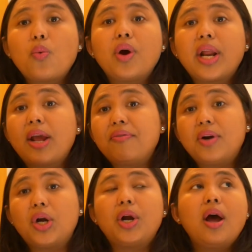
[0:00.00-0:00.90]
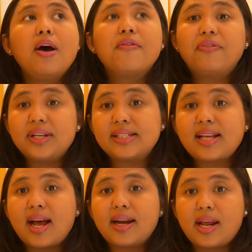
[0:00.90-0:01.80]
whatever
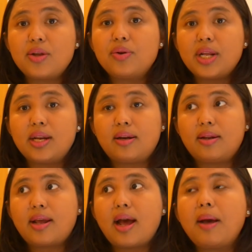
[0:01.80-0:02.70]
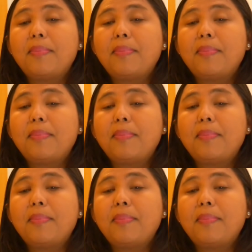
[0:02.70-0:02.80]
visa that you need, yeah.